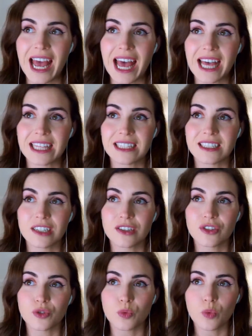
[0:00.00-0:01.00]
And
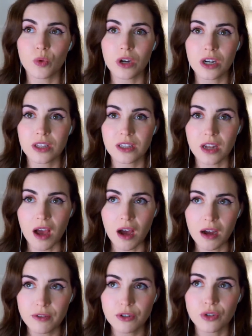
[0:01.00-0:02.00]
the word that
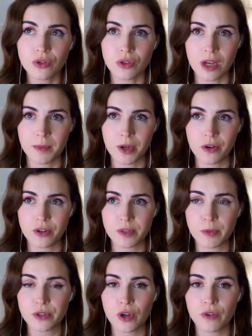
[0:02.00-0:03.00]
I recall coming
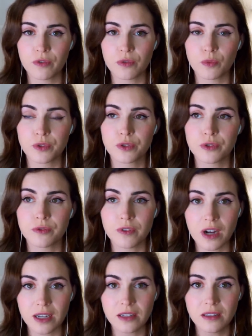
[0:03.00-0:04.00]
across most often was
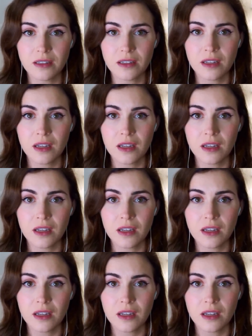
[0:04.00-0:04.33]
travail.